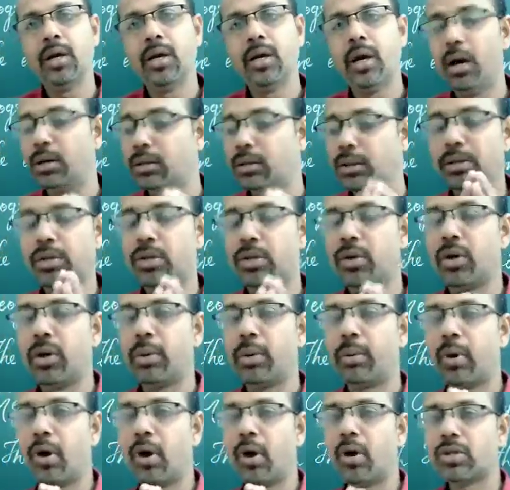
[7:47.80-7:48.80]

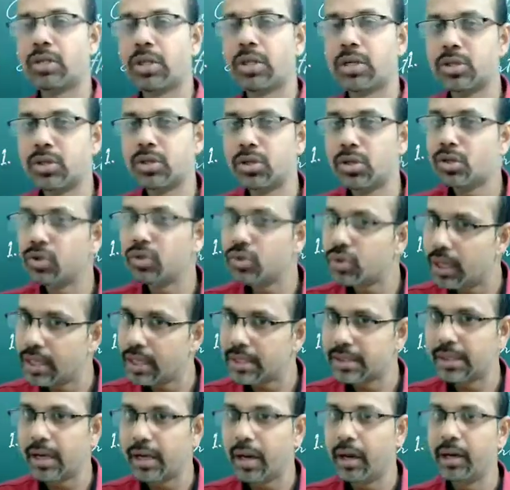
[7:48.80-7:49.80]
closest to the
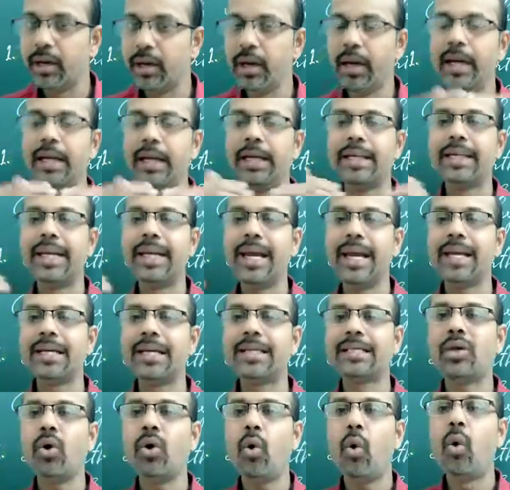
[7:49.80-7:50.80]
sun,
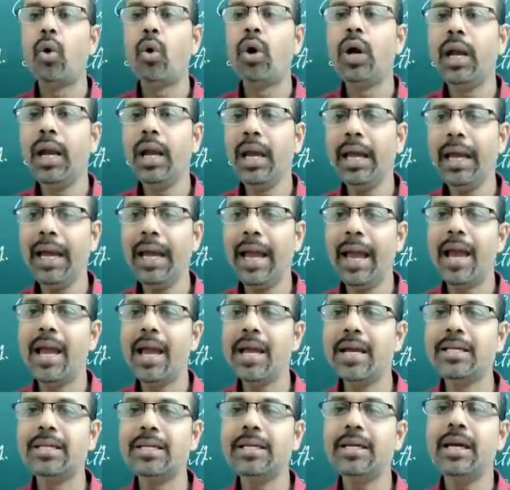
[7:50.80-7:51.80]
takes only
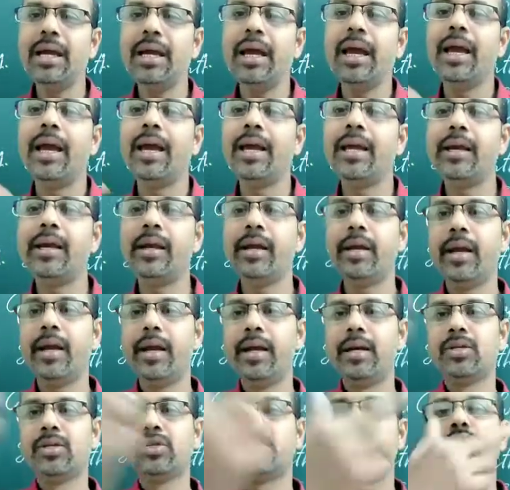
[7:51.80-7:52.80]
88
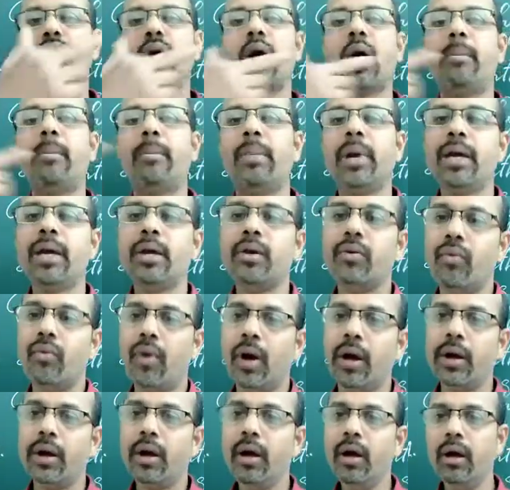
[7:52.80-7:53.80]
days to complete
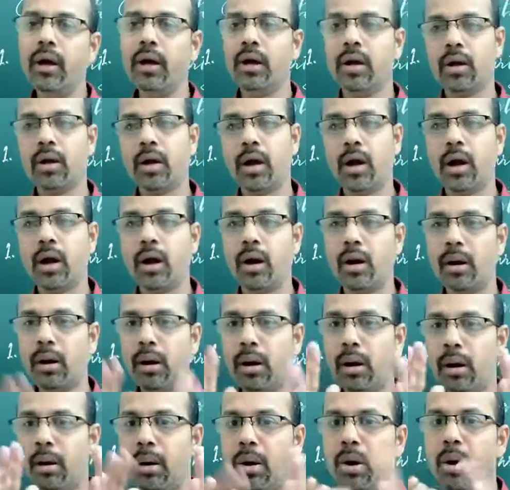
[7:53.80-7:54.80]
one
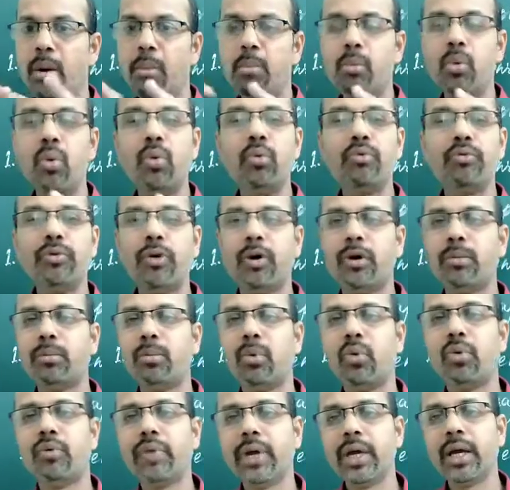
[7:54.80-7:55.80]

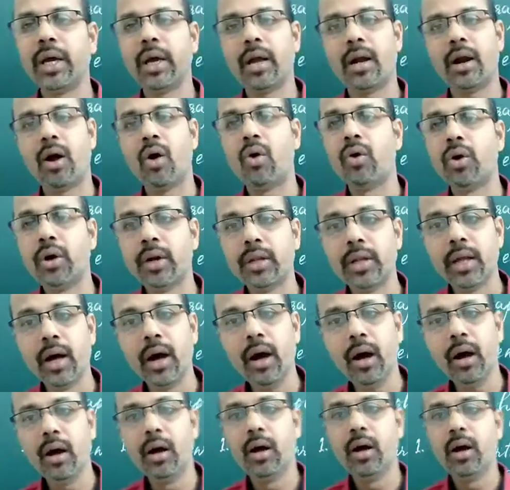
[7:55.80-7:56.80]
moving around
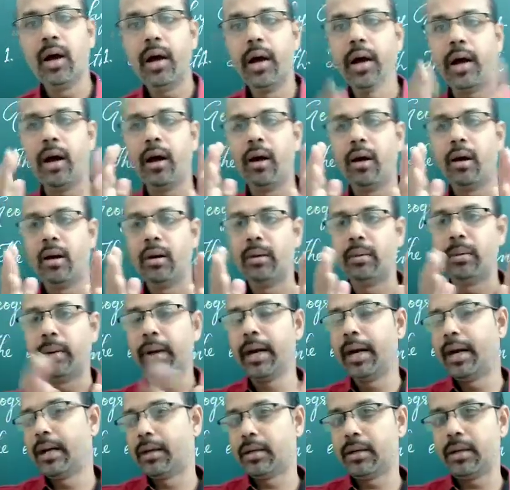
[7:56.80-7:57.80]
the
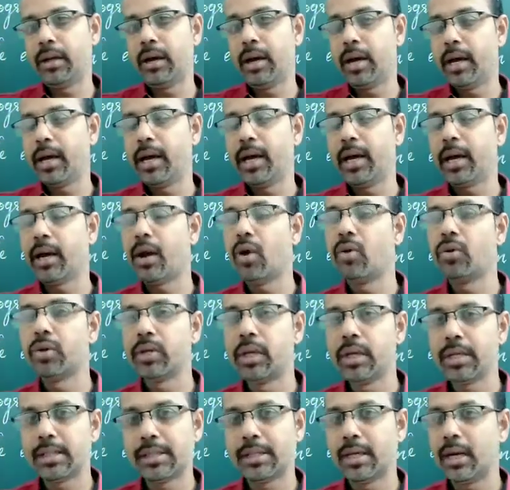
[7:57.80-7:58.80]
around
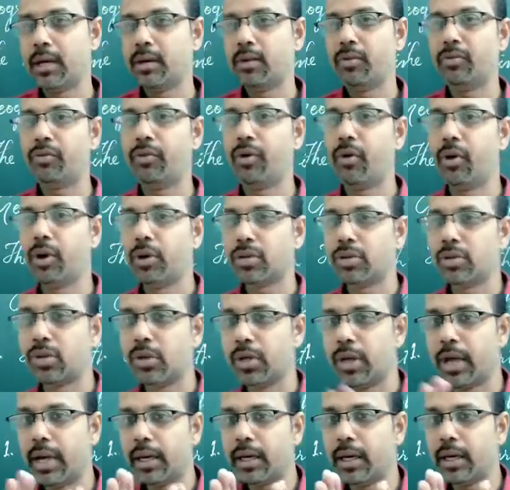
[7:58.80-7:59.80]
the sun. So that